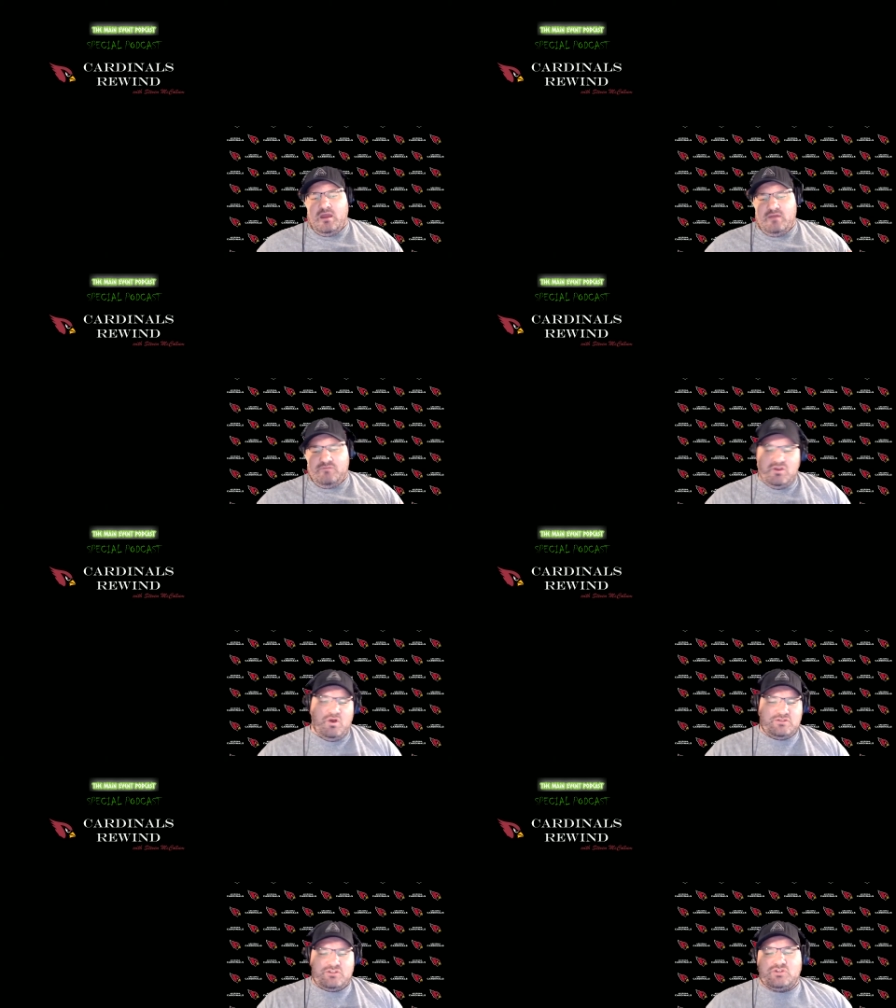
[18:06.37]
If you
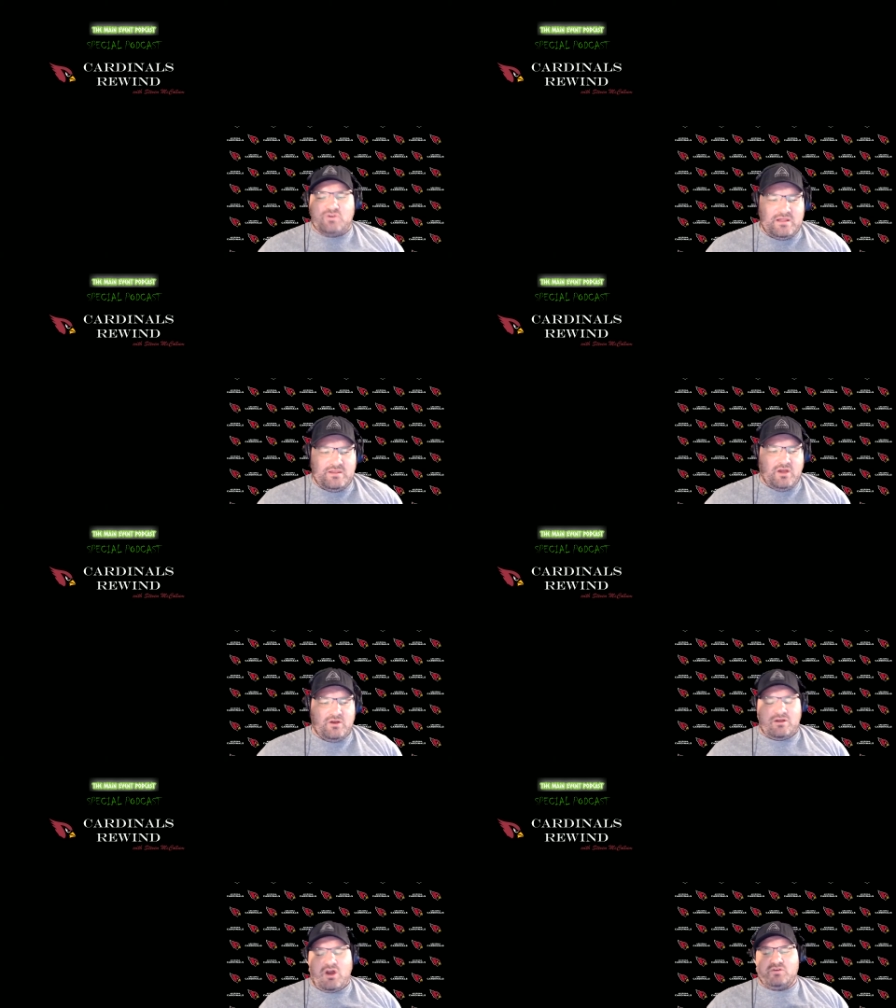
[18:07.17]
notice the trend there,
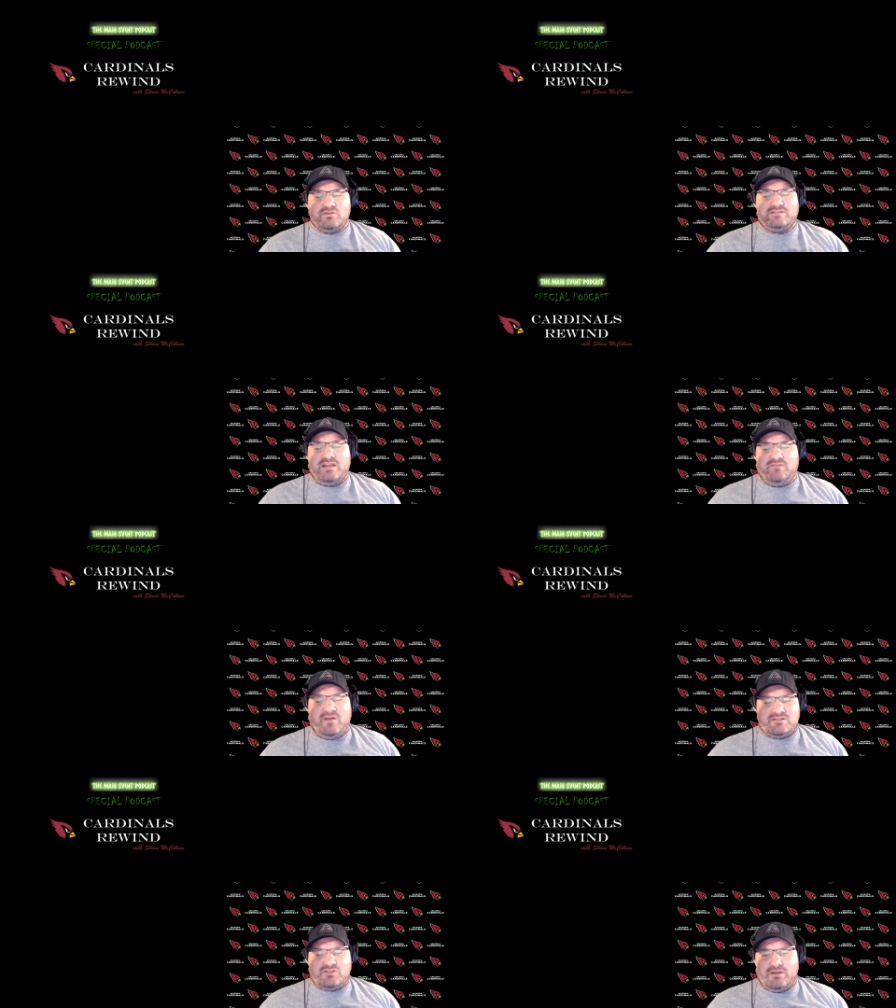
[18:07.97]
Cardinals
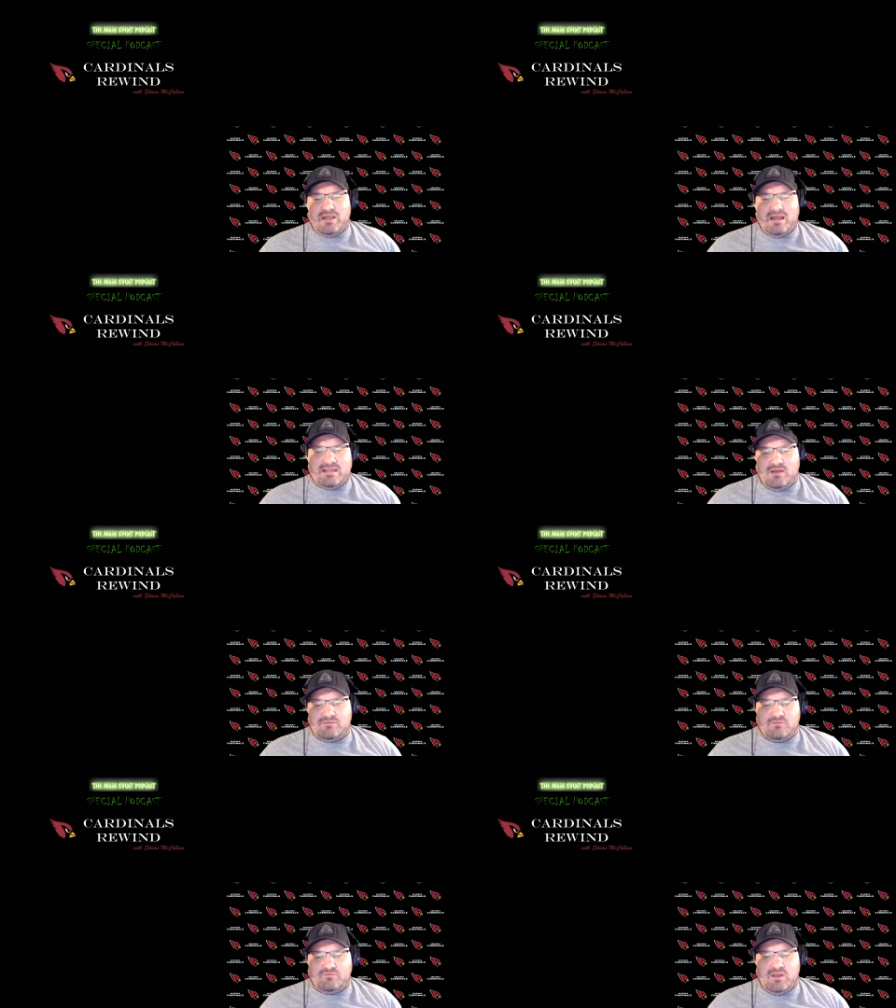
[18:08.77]
defense could not get off
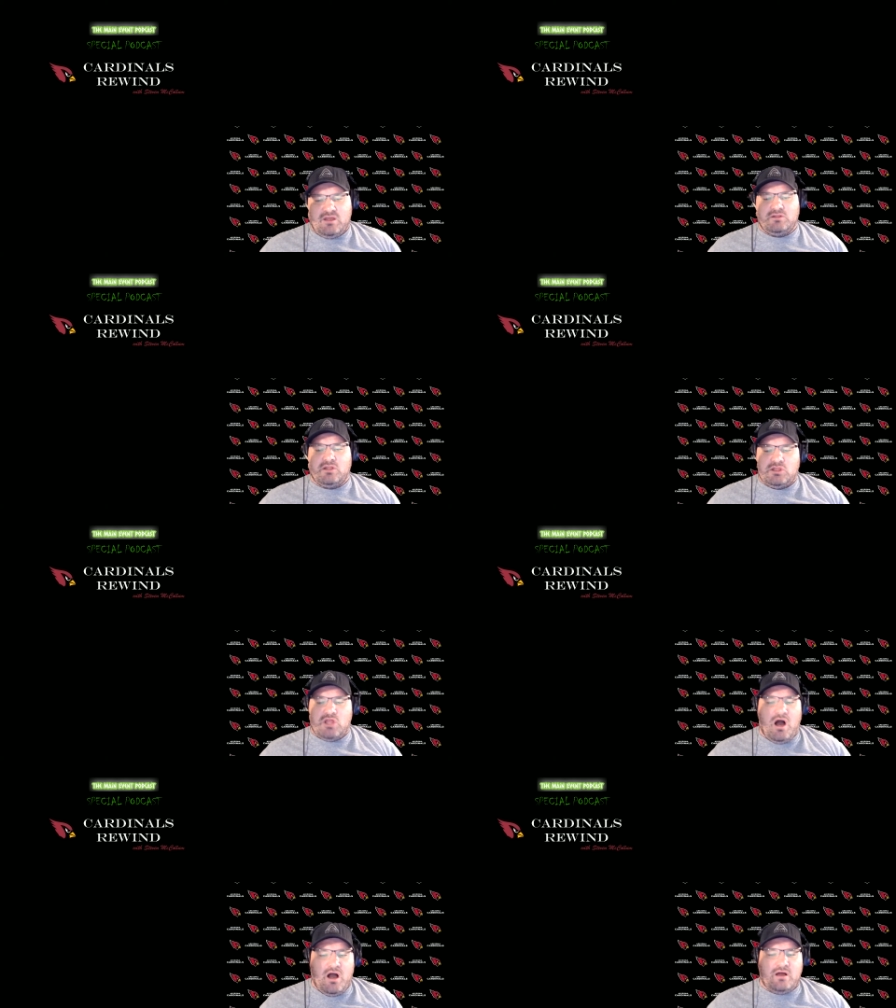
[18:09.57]
the field.
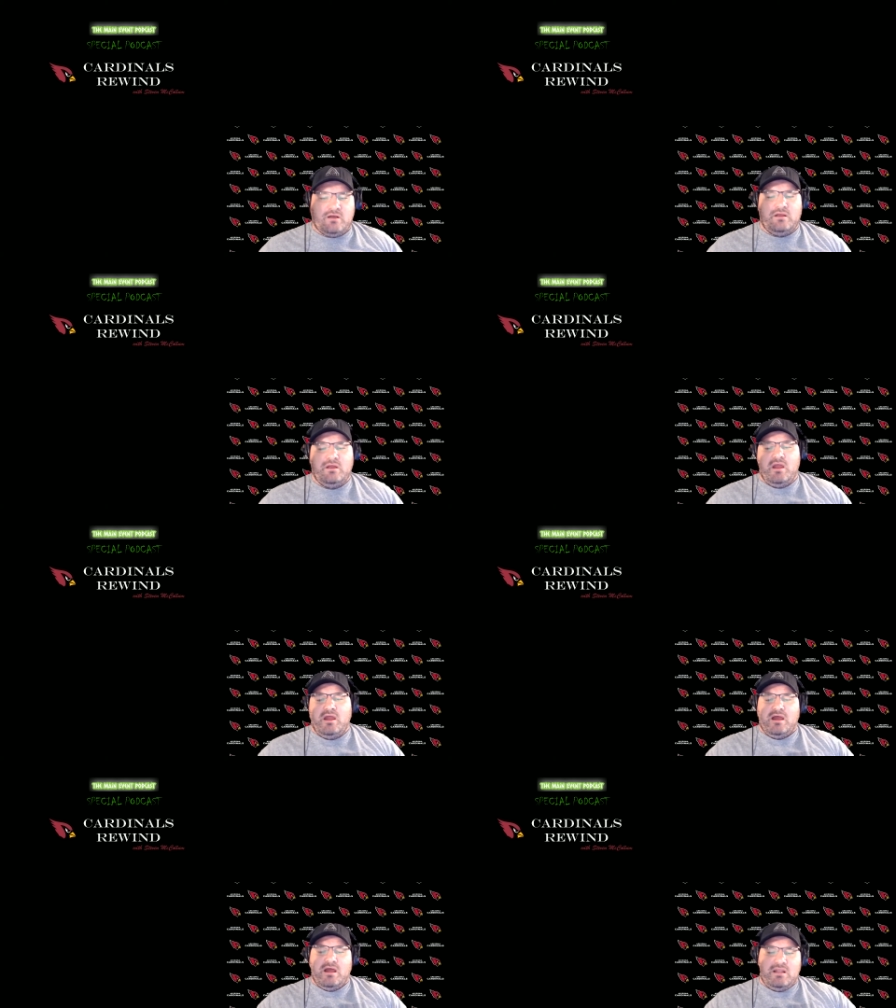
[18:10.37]
Long,
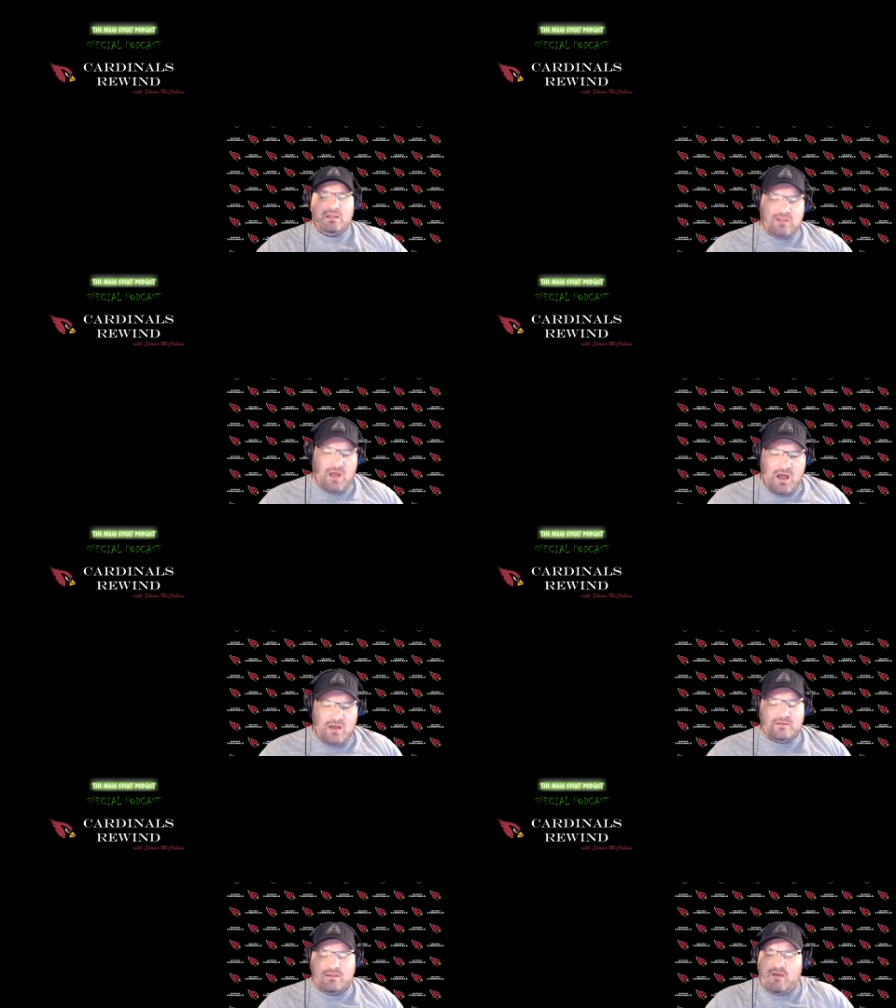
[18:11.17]

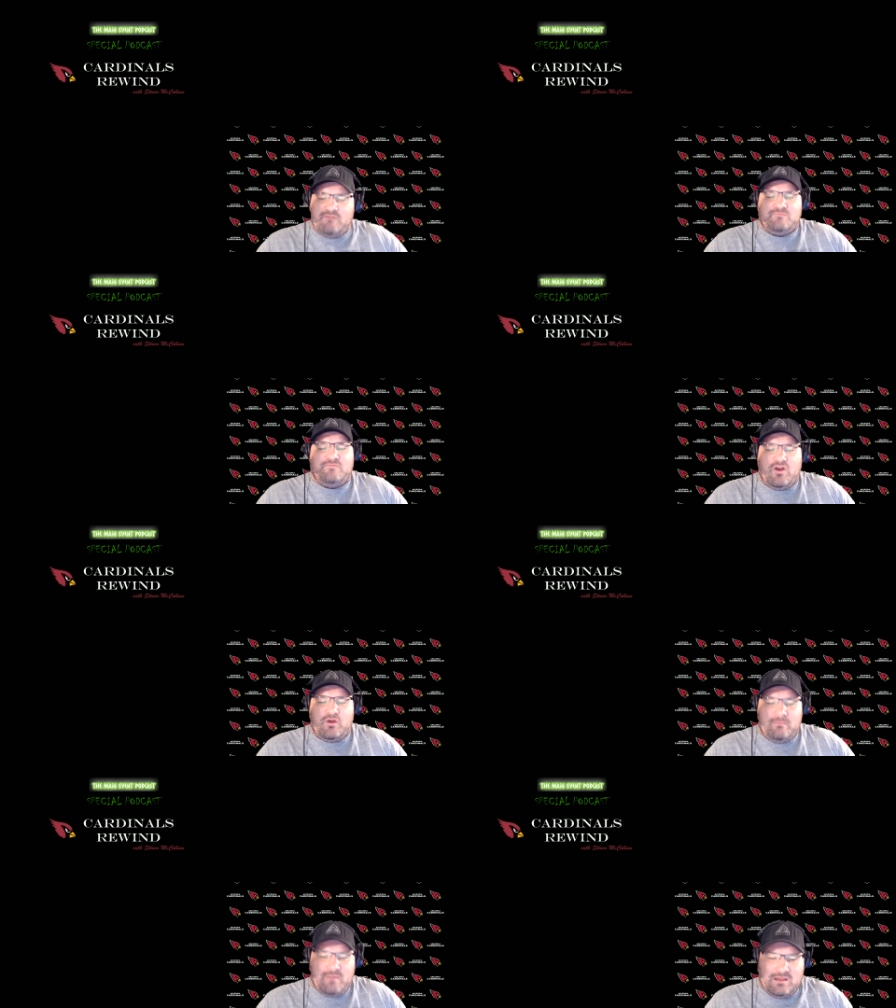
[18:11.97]
long,
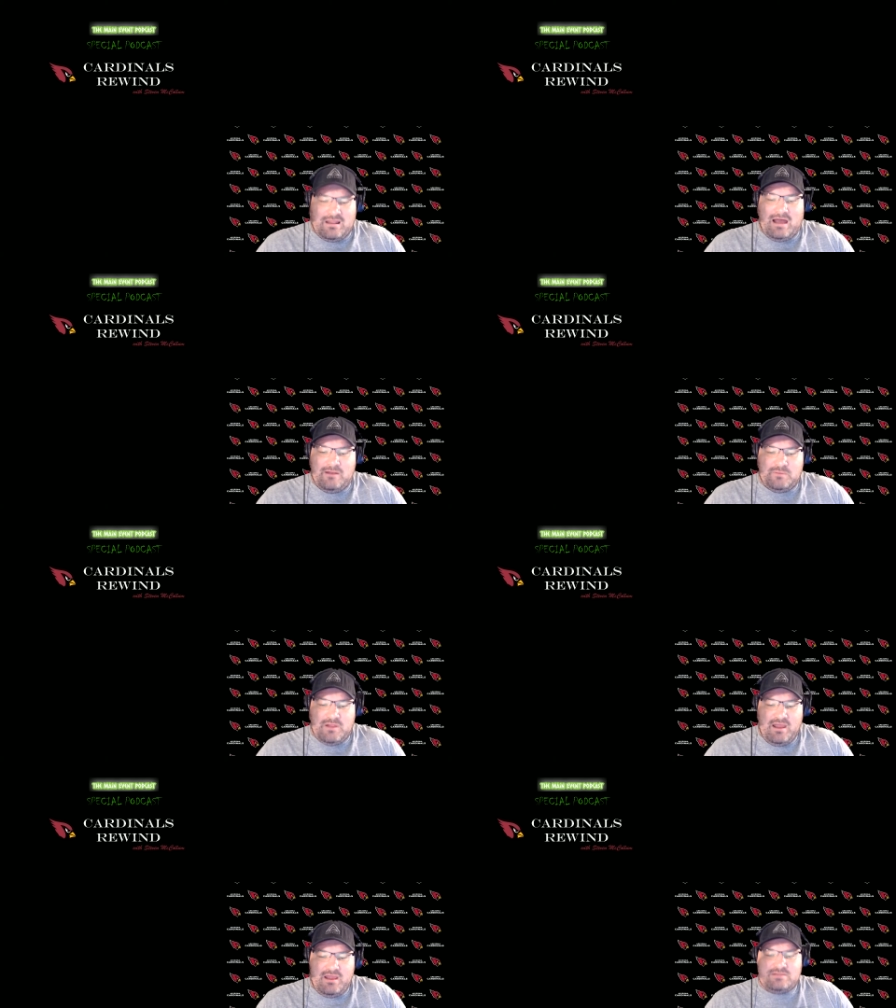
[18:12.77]
very, a lot of
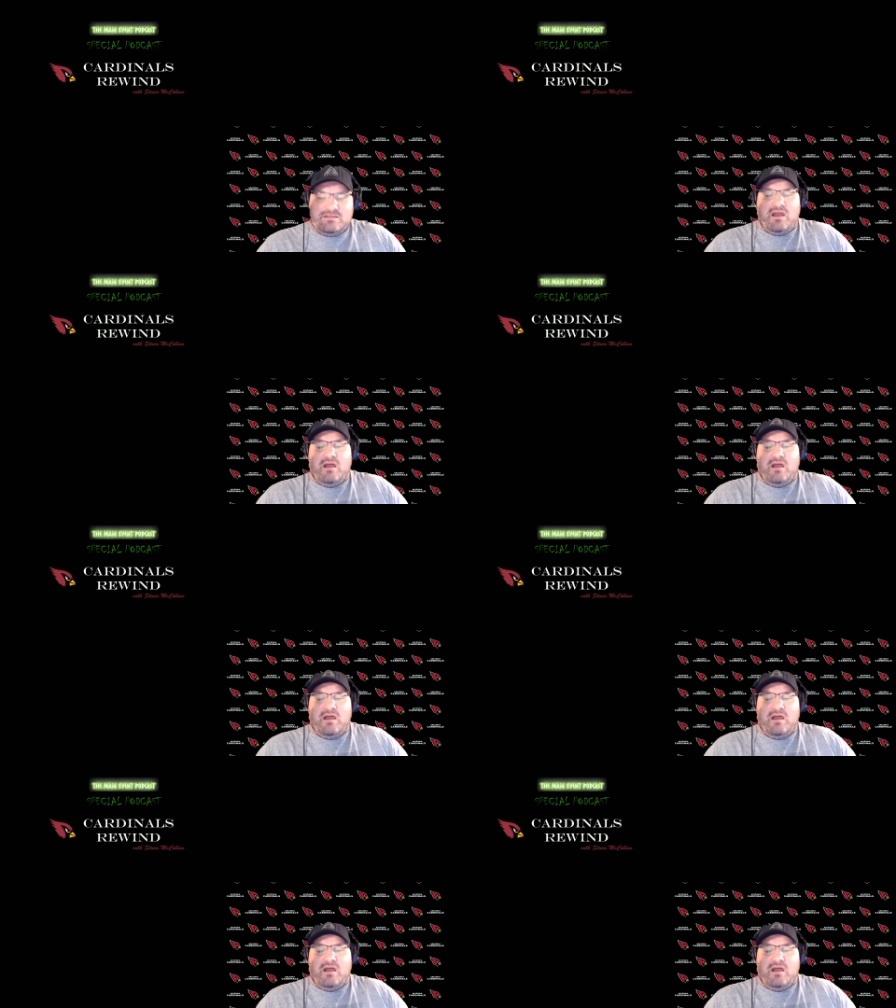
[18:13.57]
plays.